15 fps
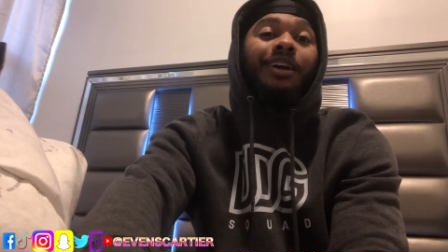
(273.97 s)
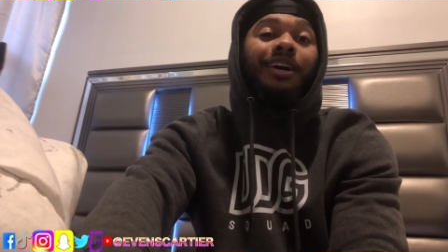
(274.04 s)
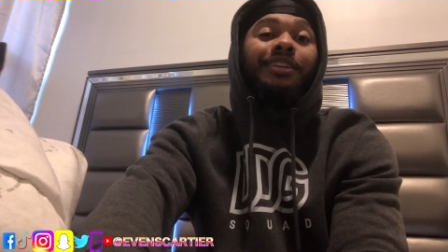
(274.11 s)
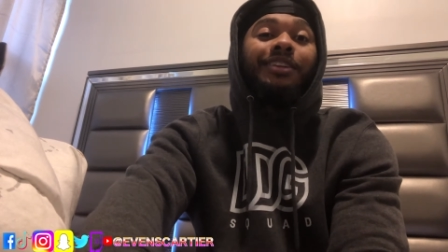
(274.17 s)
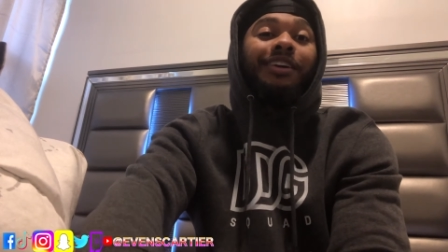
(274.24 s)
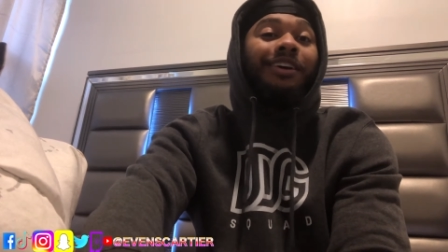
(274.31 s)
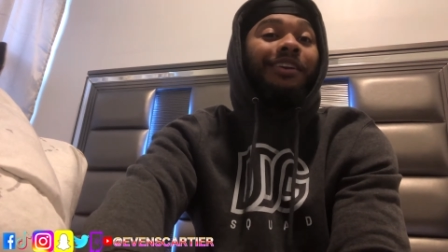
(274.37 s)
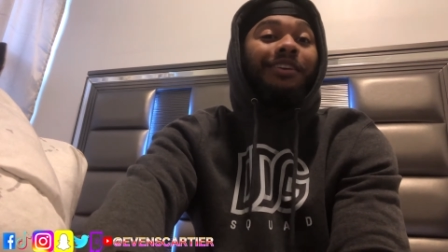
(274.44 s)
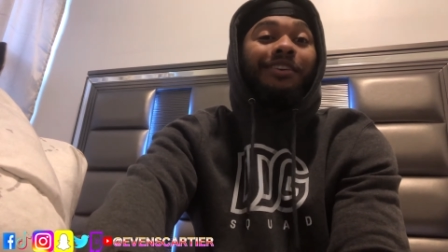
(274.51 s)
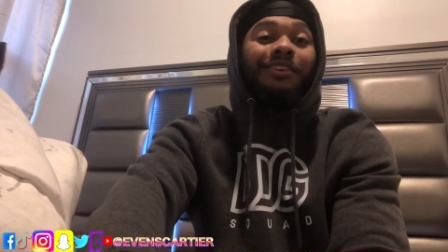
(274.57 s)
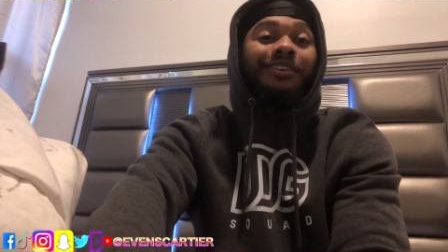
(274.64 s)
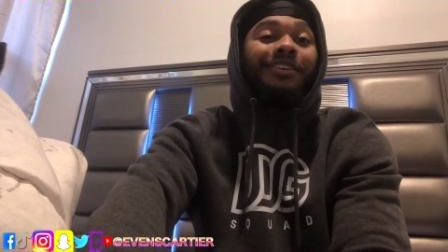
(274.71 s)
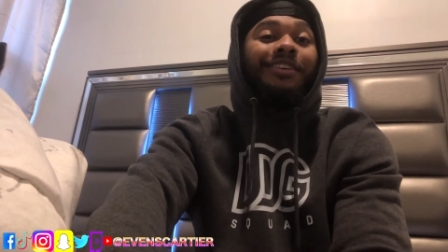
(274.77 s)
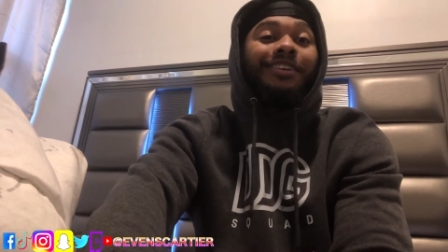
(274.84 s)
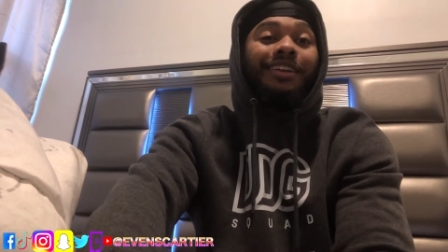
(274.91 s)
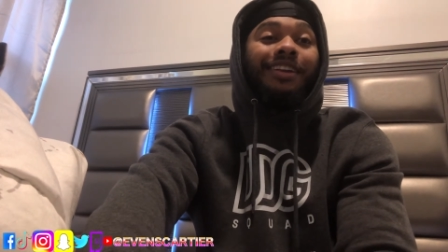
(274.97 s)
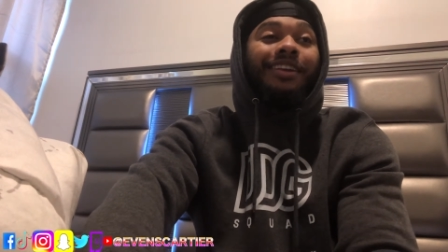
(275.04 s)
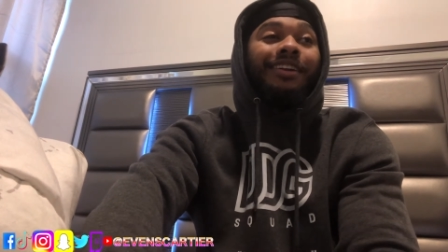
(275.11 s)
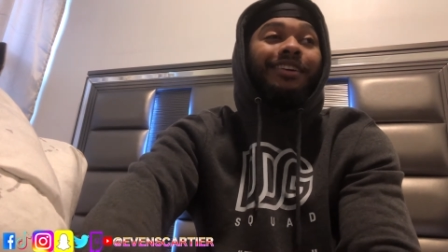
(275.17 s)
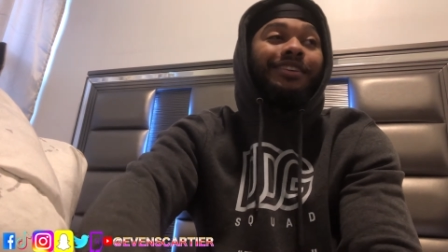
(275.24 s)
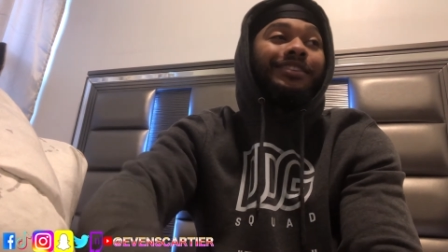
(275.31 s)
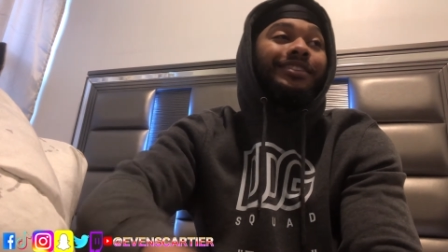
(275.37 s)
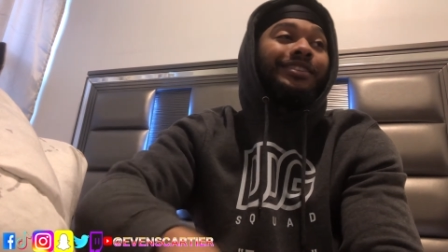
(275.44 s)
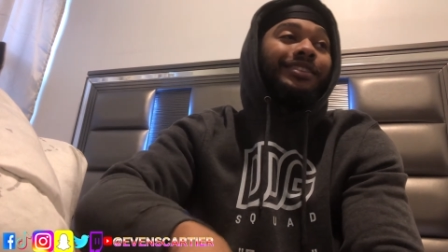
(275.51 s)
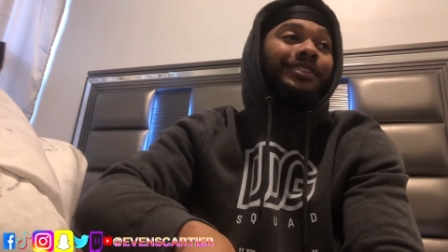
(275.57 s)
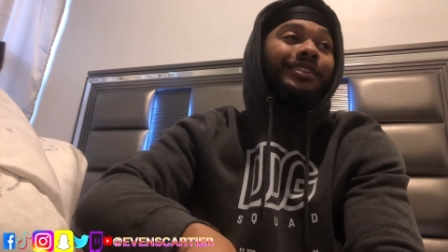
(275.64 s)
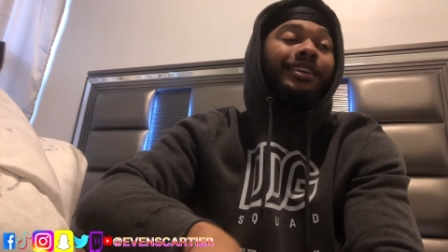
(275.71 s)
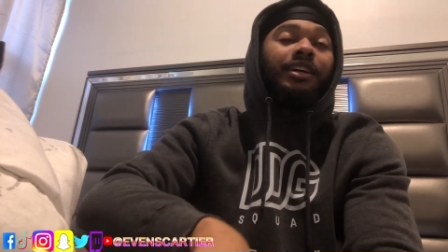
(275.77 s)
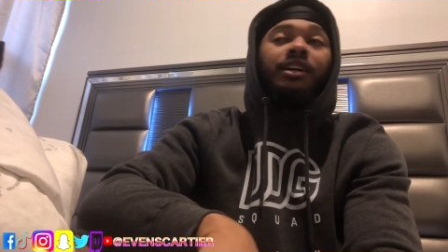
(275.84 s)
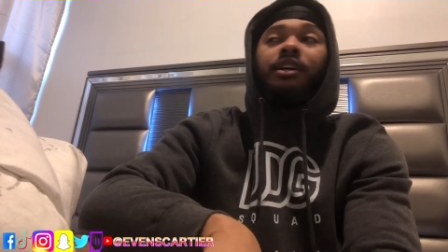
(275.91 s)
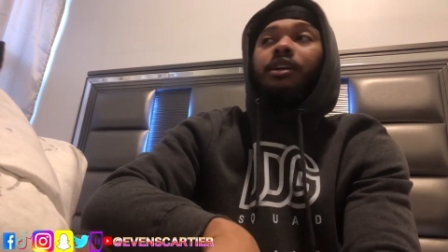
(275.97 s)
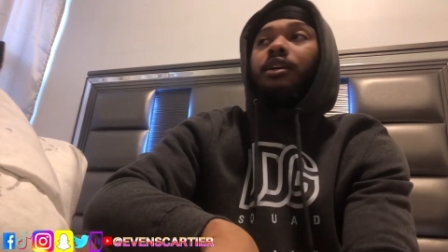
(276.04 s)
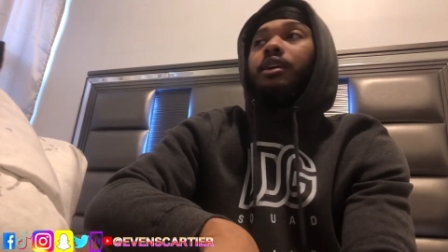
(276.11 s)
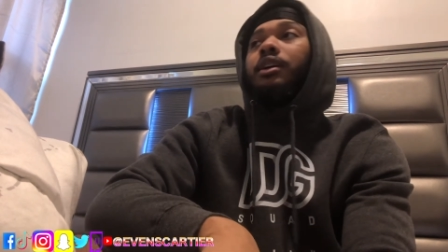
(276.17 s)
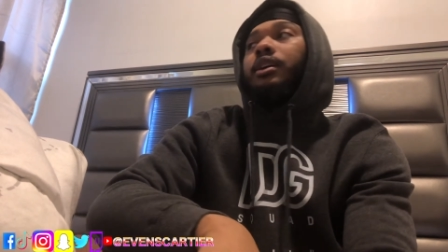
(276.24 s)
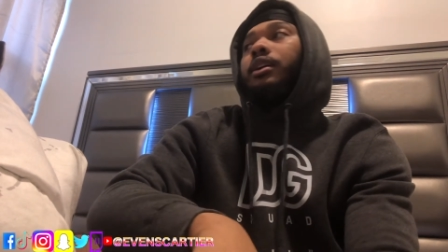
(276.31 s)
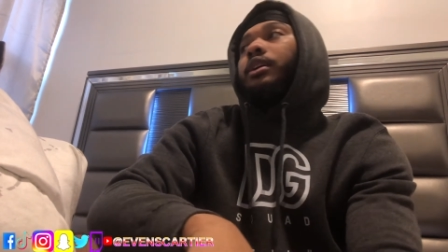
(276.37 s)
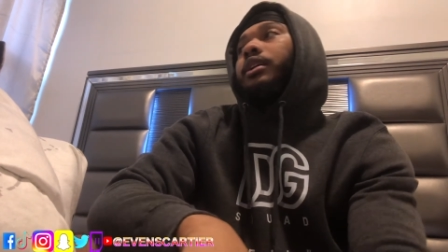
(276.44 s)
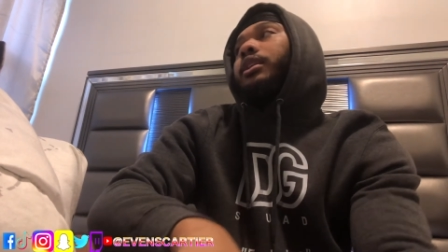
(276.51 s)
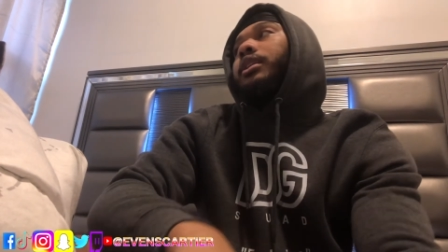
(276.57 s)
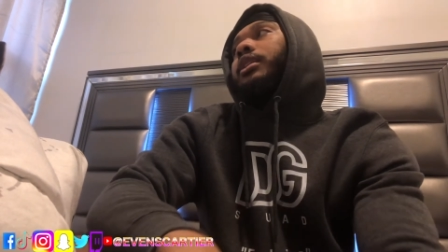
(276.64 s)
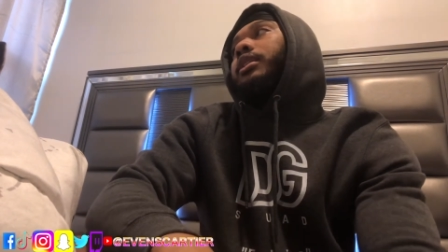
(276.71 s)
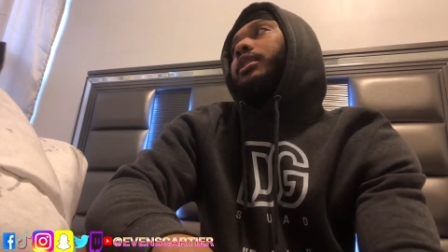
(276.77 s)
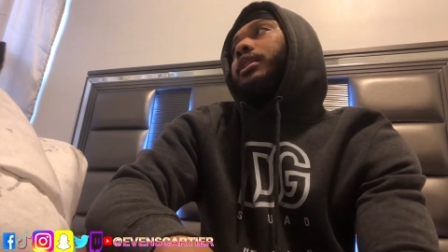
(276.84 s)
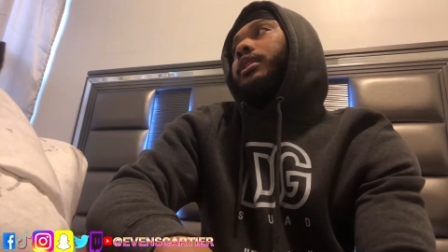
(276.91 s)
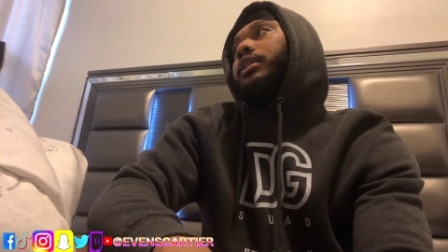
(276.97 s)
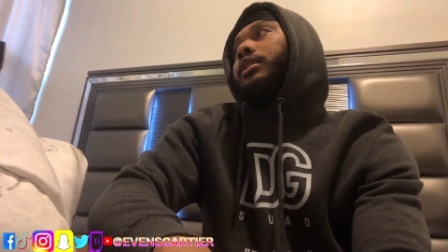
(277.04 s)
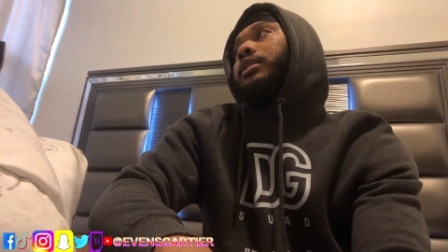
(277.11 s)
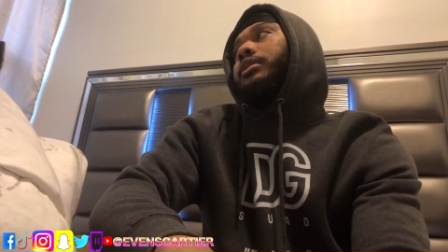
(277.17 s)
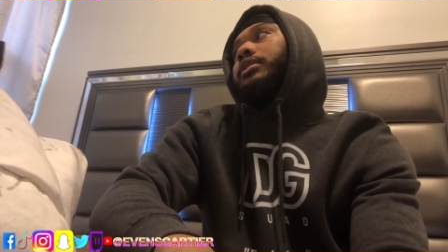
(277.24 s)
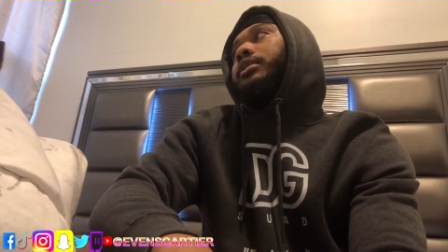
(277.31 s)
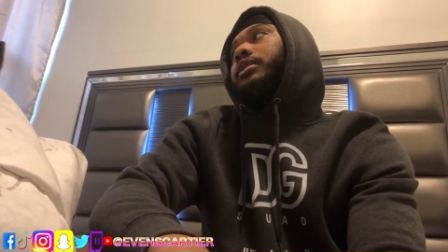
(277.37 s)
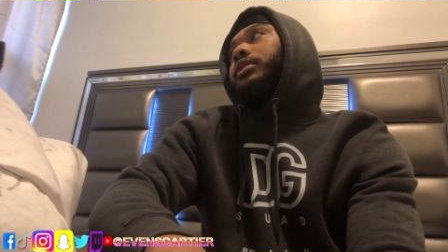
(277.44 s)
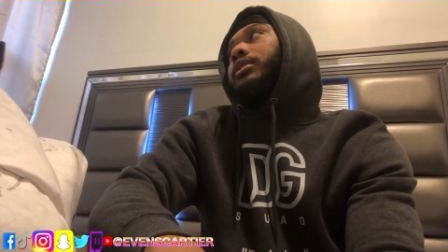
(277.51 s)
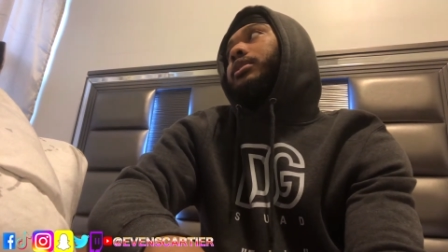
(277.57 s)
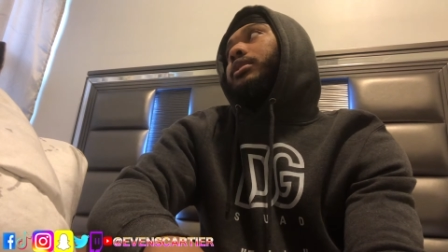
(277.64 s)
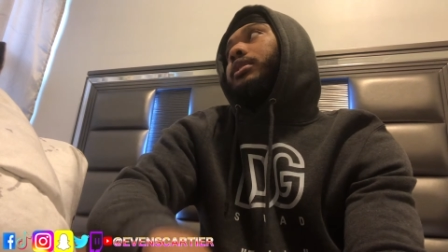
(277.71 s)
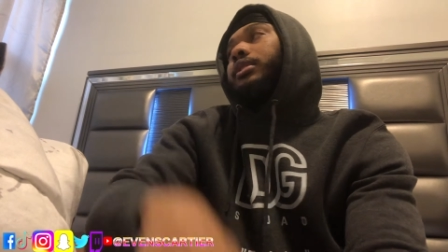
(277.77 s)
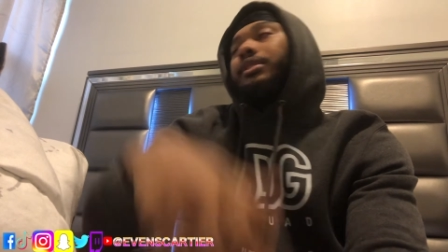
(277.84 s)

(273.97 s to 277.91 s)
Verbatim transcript: I tell you, that nigga's the that nigga's the goat.